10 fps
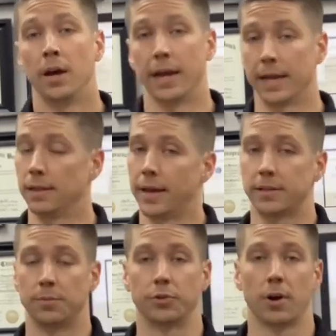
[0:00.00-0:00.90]
Again, like,
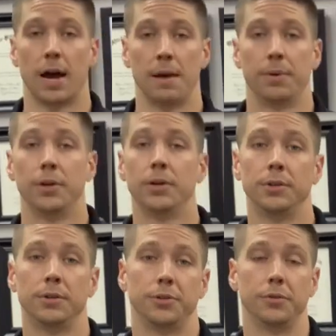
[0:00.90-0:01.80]
subscribe,
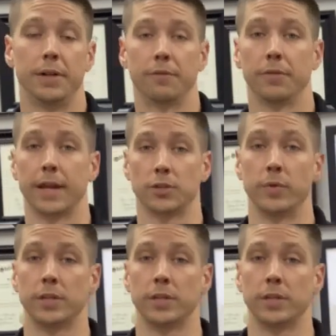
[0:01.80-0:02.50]
tune in for next